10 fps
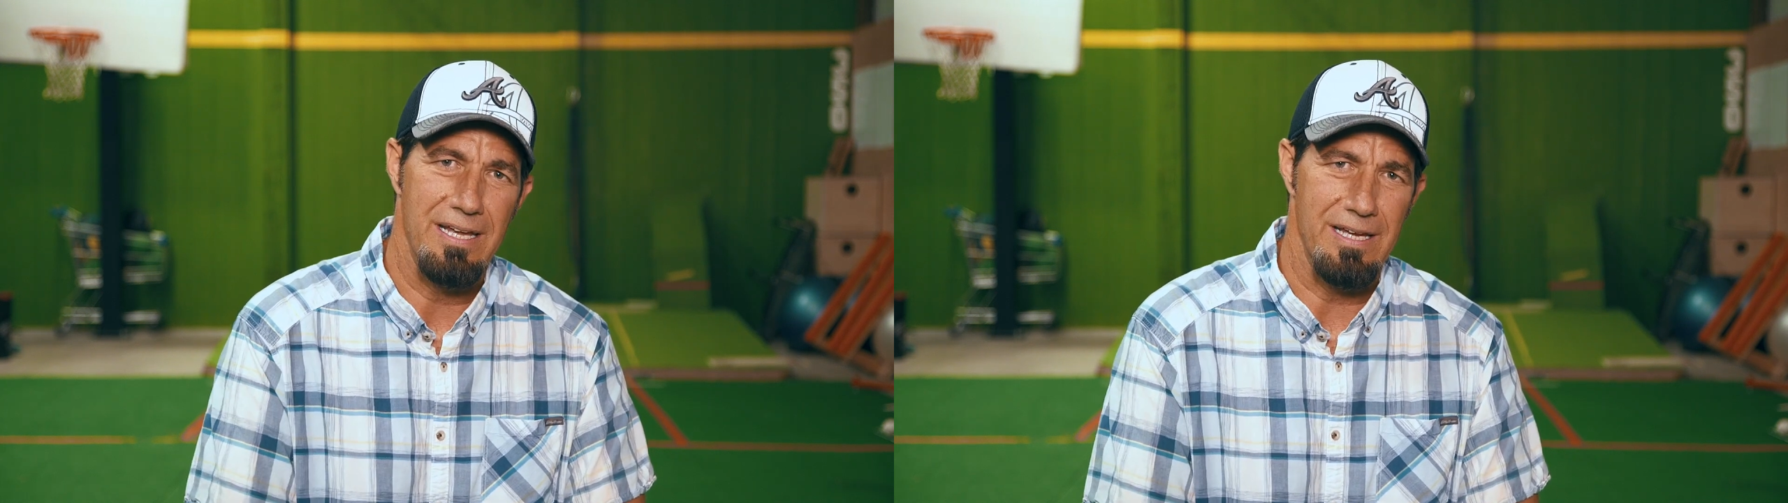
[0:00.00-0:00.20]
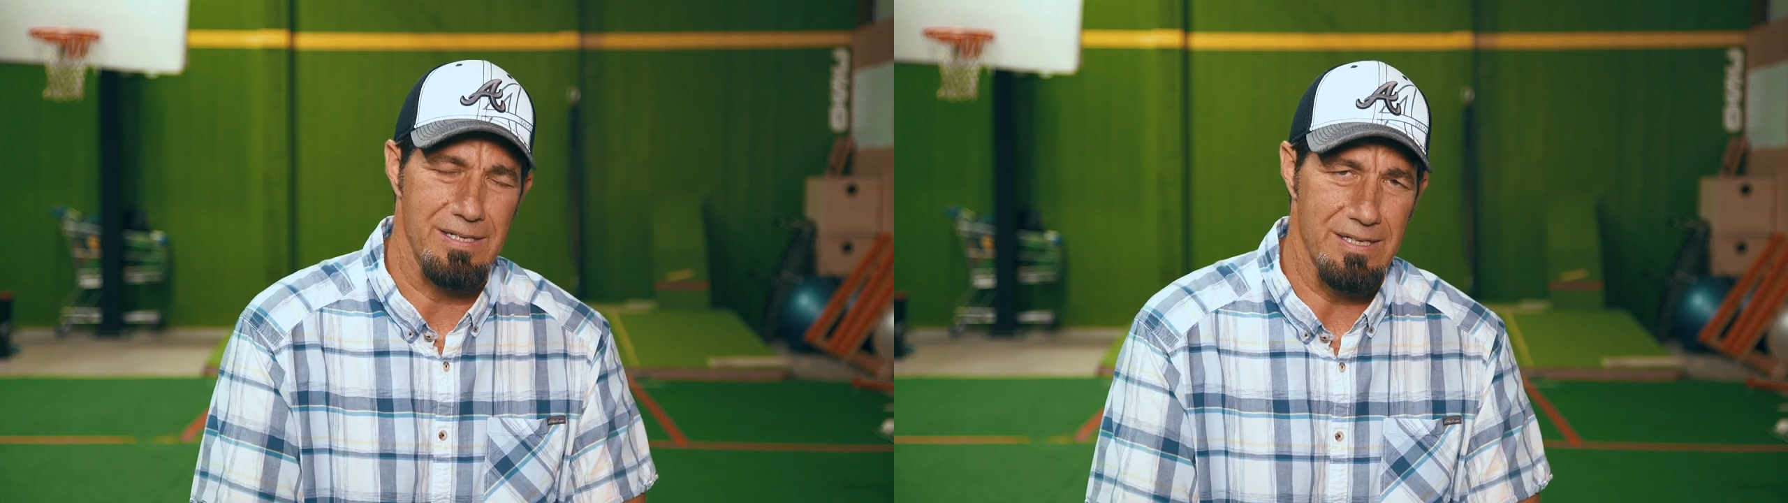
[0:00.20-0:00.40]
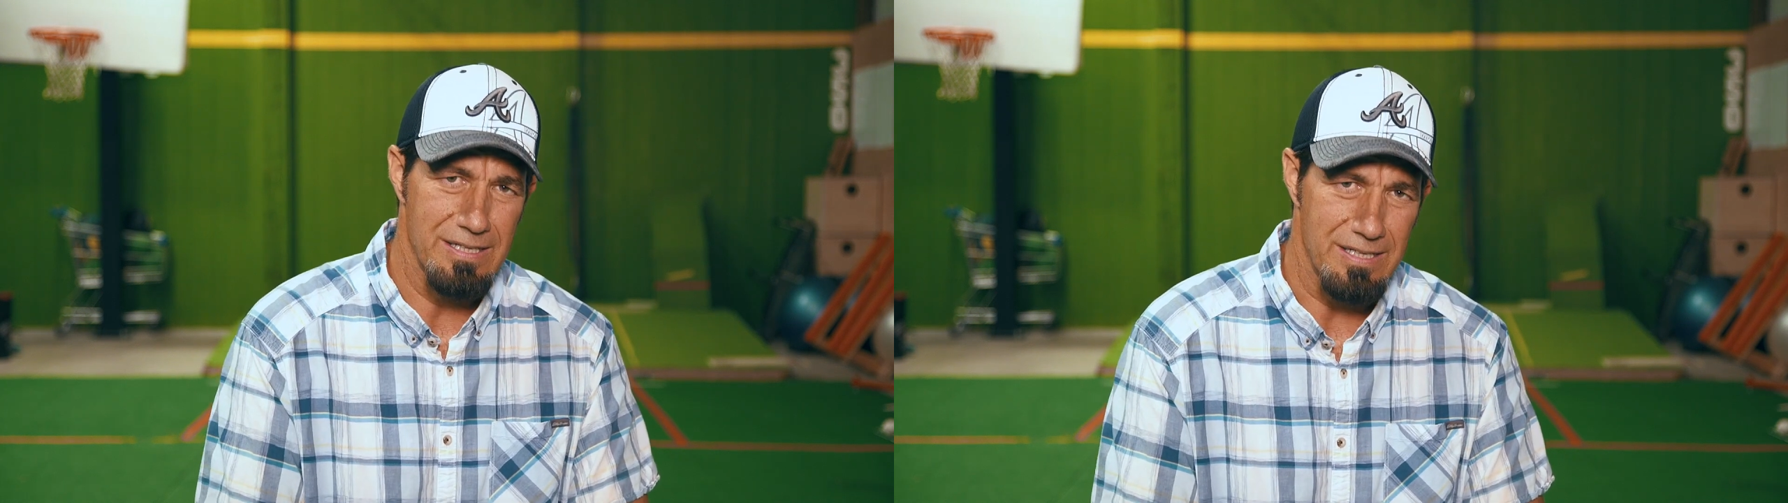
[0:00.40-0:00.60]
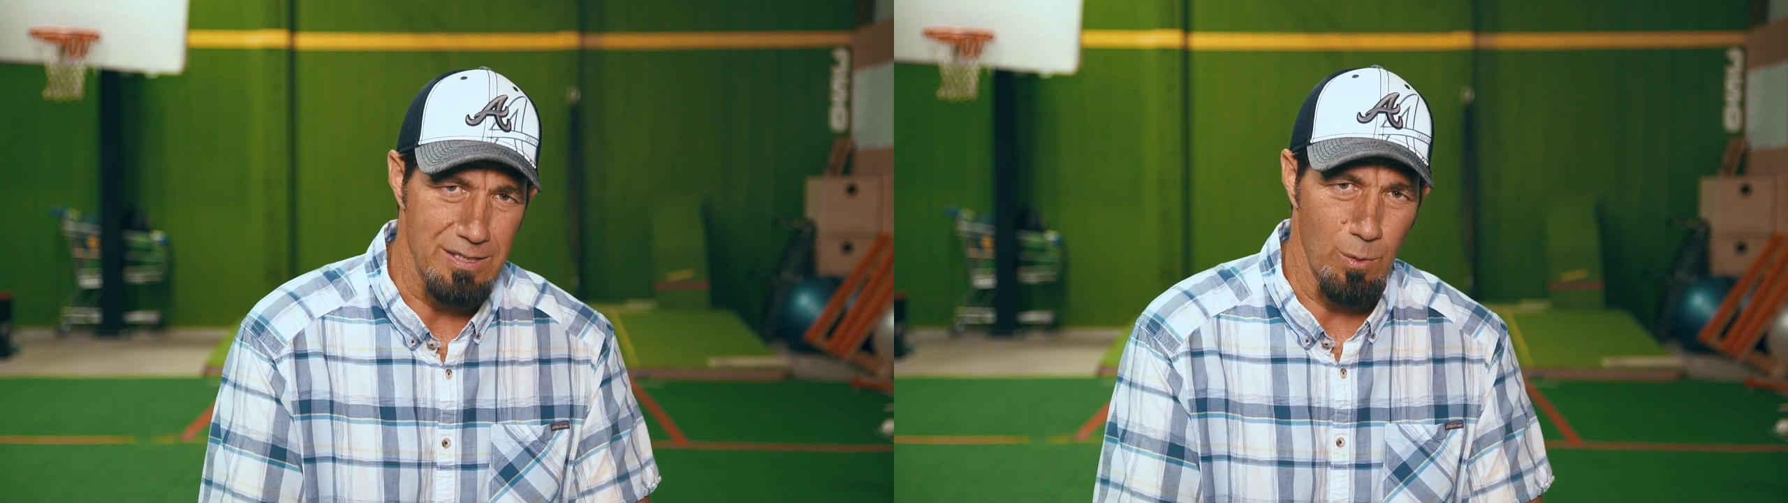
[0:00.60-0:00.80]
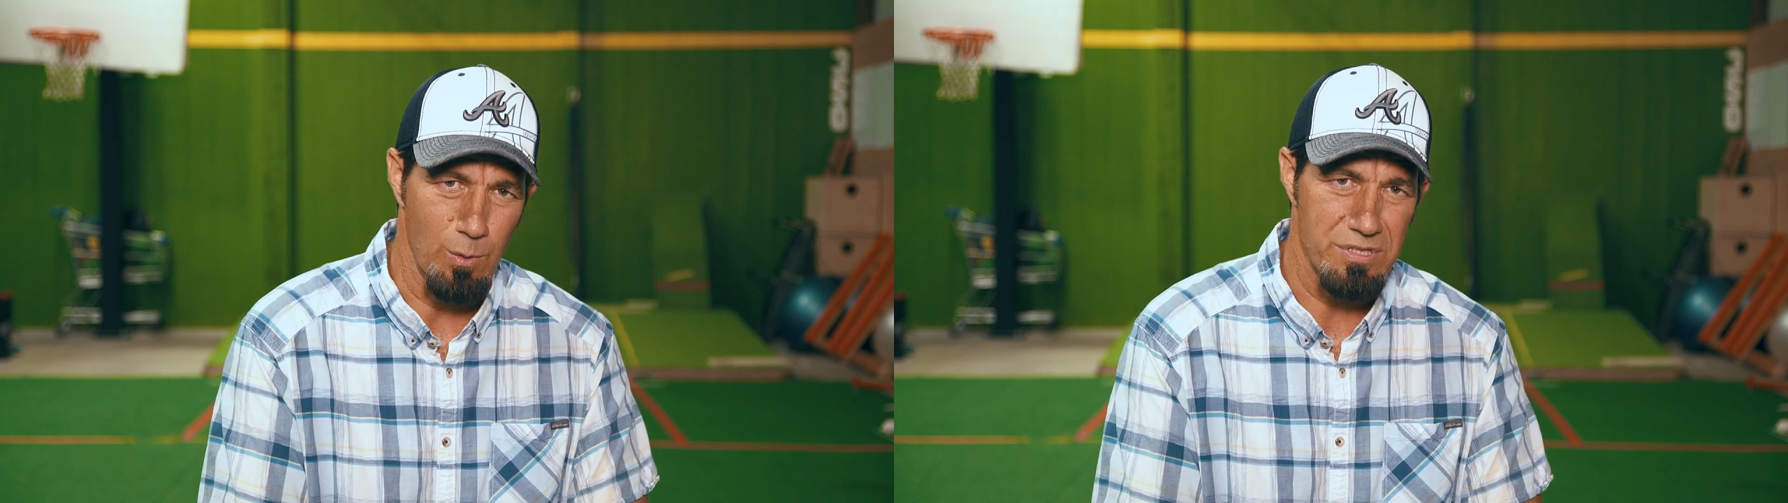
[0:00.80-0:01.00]
and
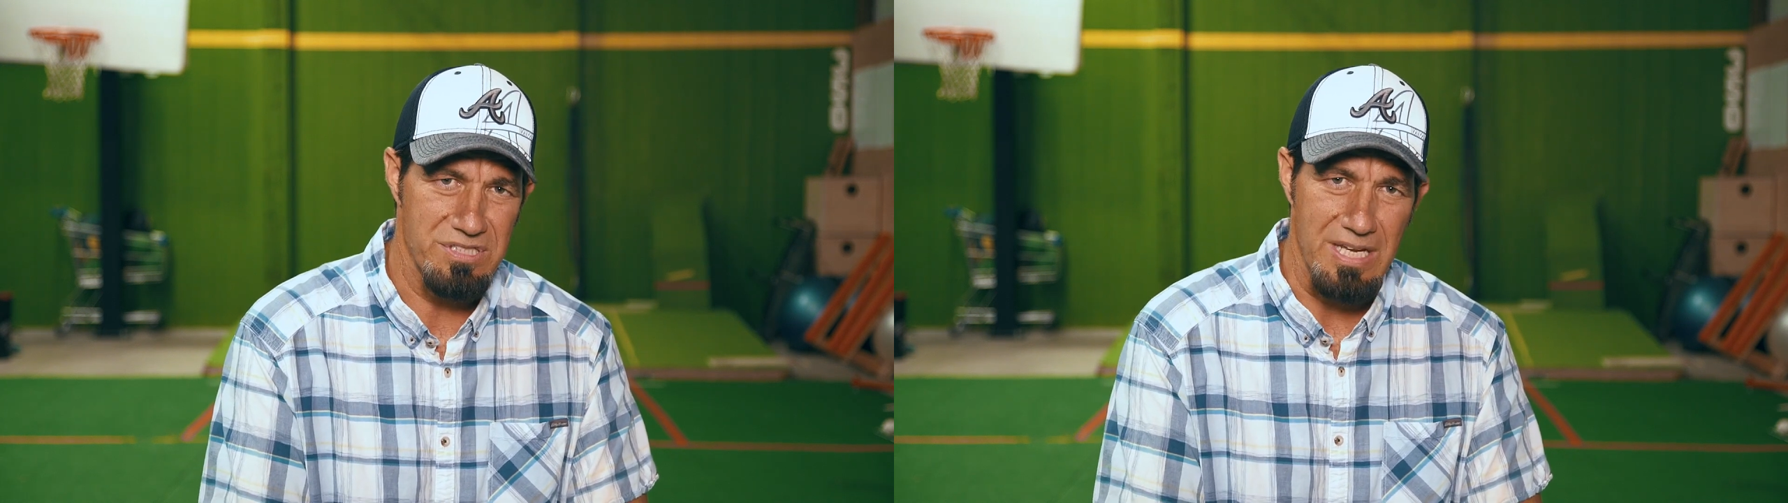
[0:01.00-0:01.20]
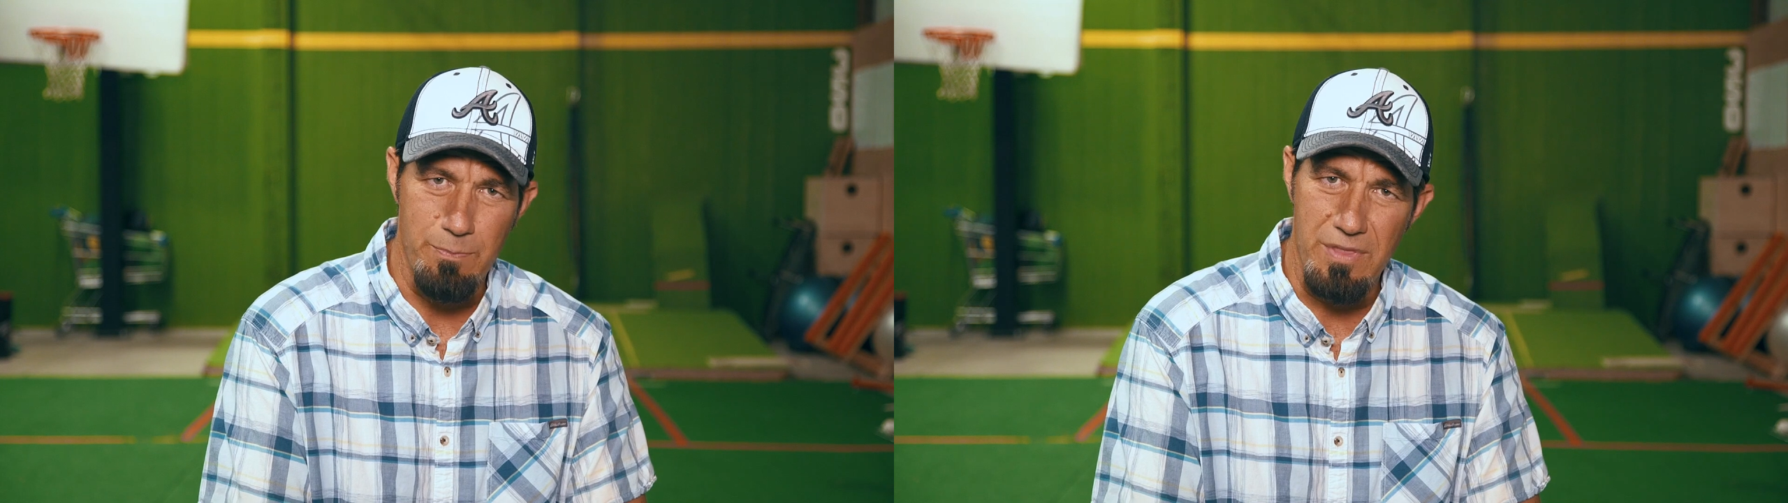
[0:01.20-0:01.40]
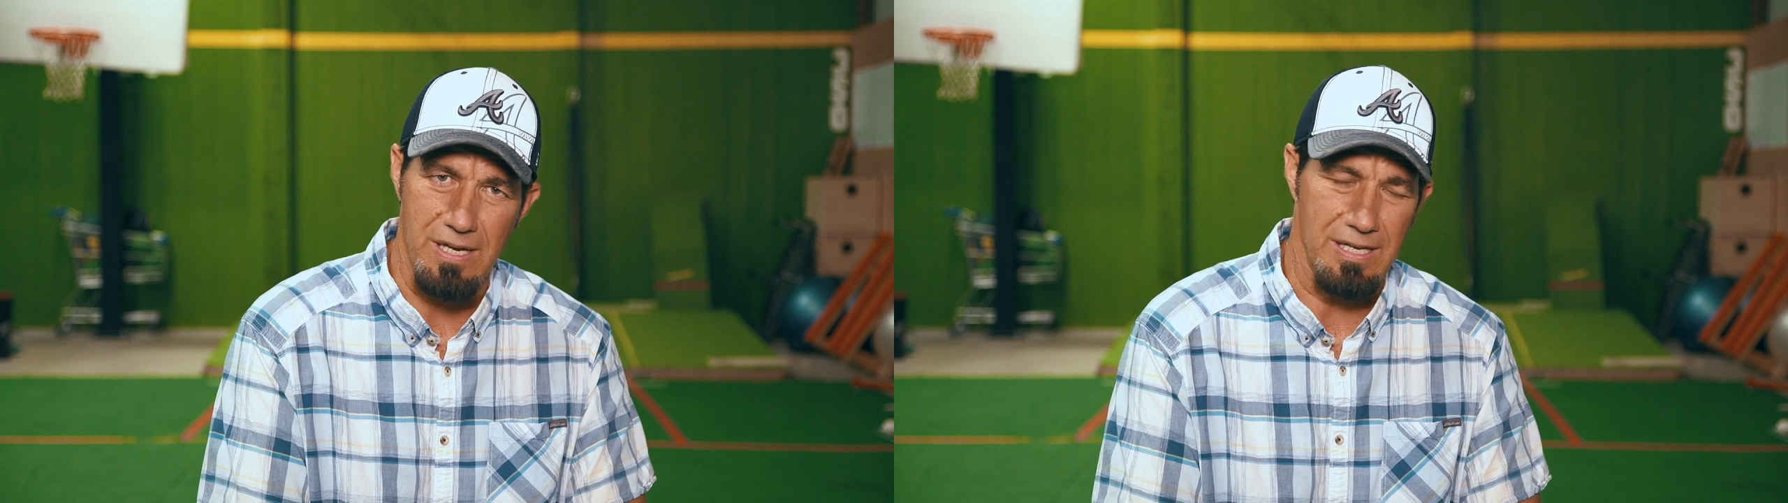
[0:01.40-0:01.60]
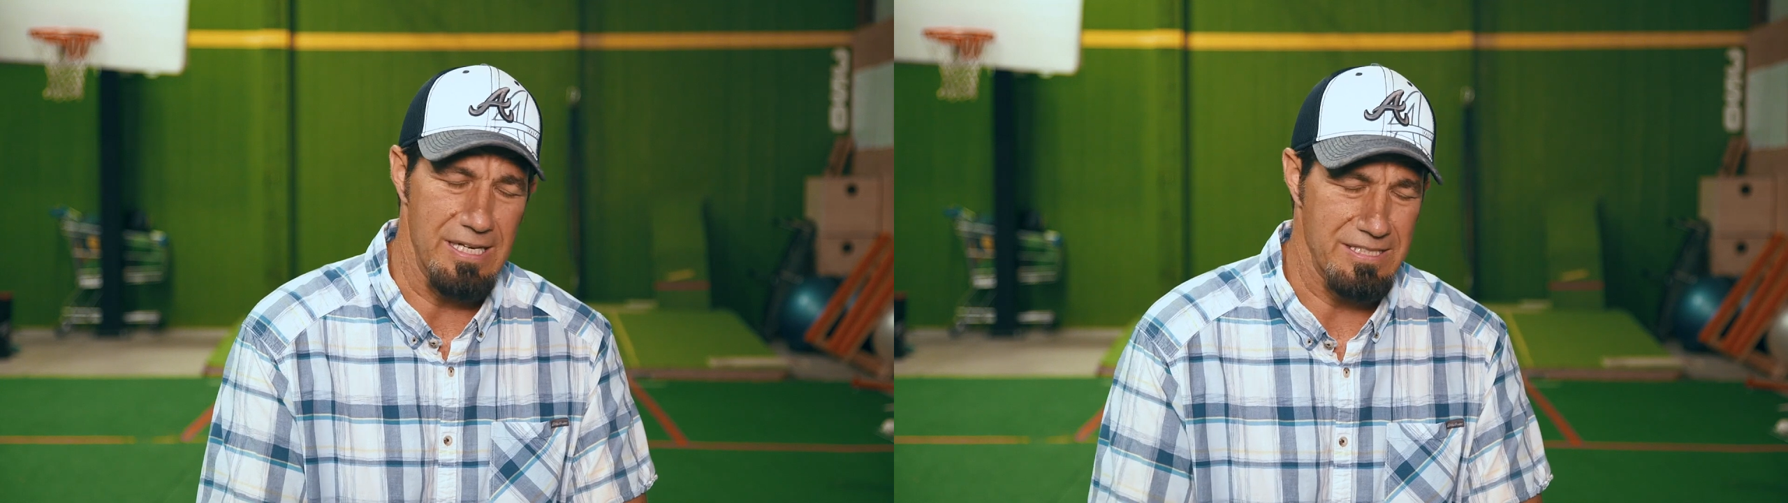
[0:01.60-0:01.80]
the same thing,